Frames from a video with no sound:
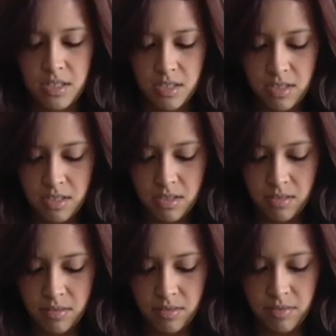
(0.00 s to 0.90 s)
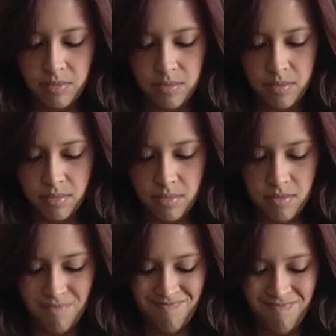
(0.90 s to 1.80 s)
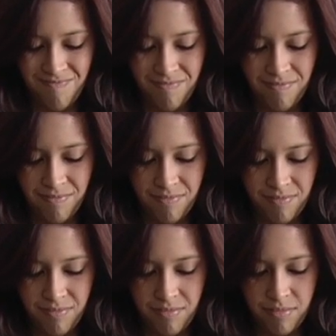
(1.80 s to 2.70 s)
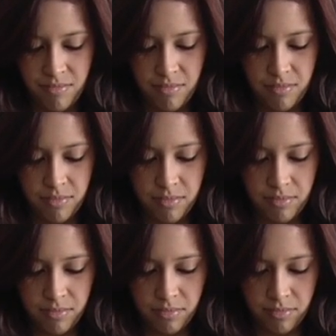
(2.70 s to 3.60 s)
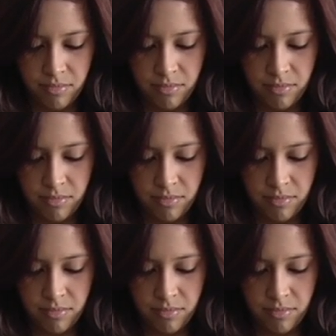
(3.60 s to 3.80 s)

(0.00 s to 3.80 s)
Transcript: No one is speaking in this clip.